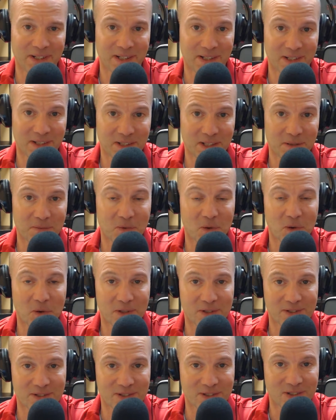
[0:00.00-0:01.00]
at Tim
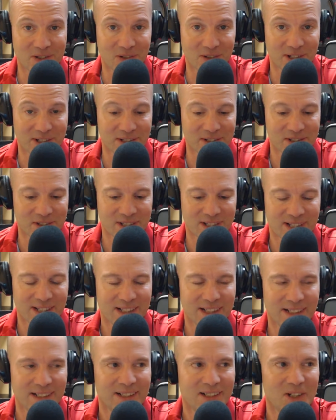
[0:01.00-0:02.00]
Hortons Donuts,
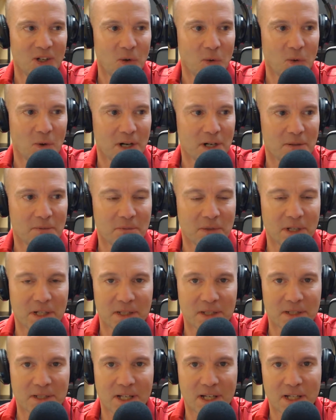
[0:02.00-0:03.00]
wearing
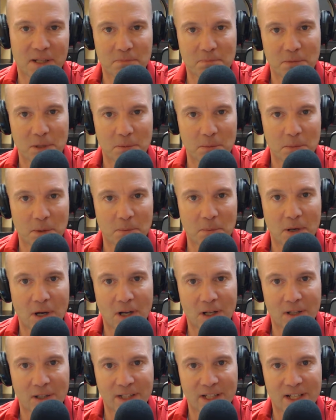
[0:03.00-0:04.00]
my tight purple
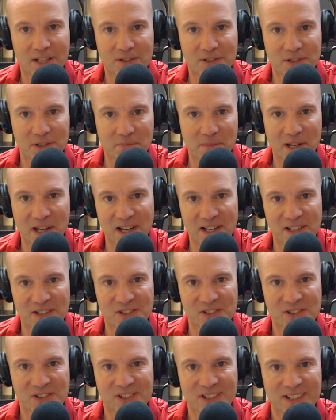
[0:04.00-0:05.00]
polyester
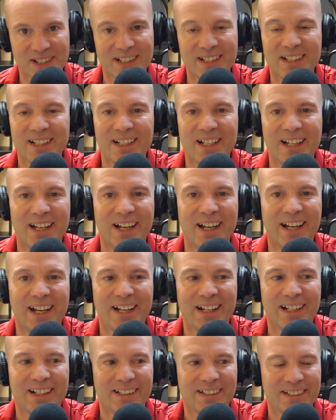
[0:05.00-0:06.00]
pants.
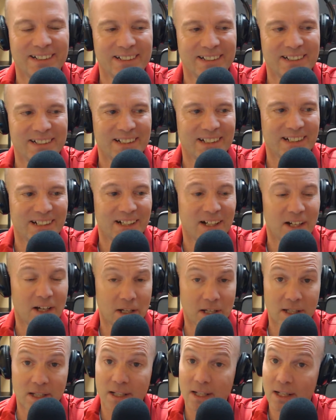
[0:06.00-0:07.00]
And
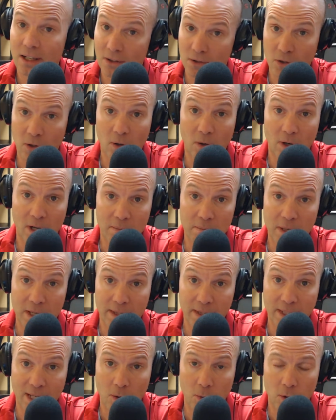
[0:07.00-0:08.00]
although I
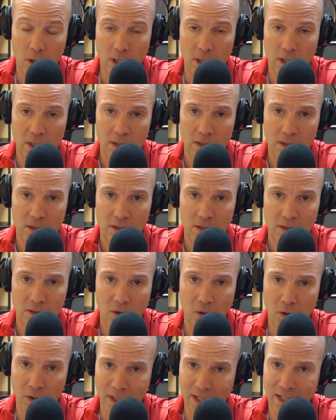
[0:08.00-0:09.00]
made that work.
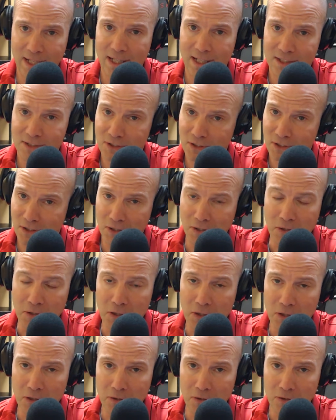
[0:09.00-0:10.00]
Oh yeah, I was looking
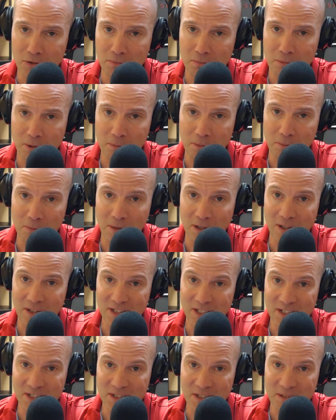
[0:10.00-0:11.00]
good in those purple
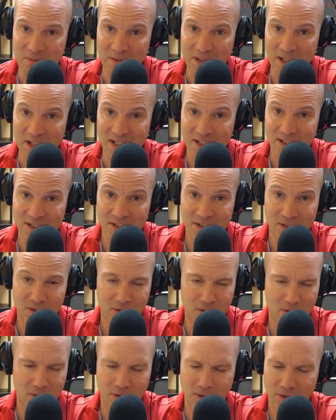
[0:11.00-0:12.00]
polyester pants.
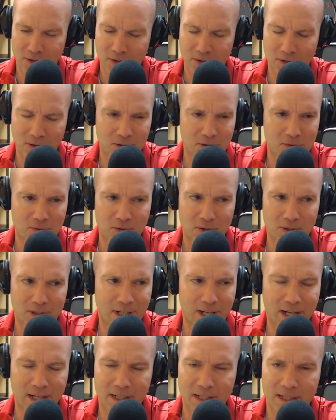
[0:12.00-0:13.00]
All the girls were
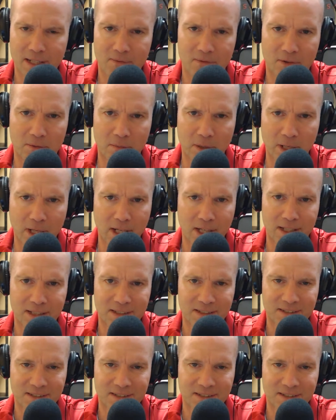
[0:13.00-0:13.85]
lined up for me.